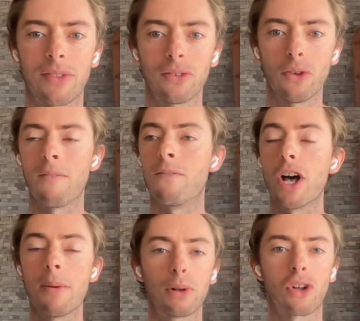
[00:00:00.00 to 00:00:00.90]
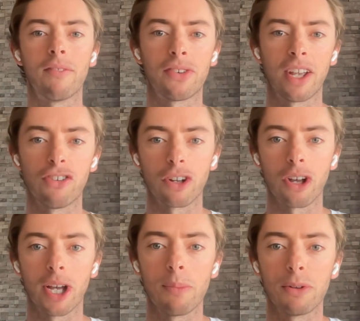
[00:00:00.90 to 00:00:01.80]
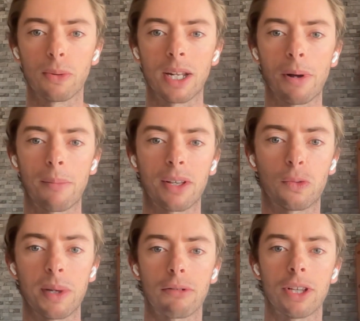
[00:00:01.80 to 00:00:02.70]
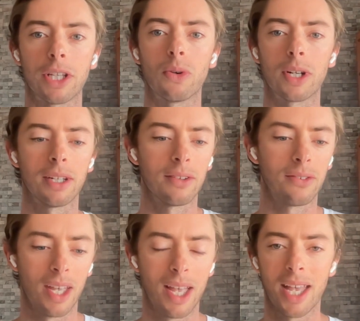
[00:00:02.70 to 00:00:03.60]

There's not a verbal conversation going on between a public speaker and the audience.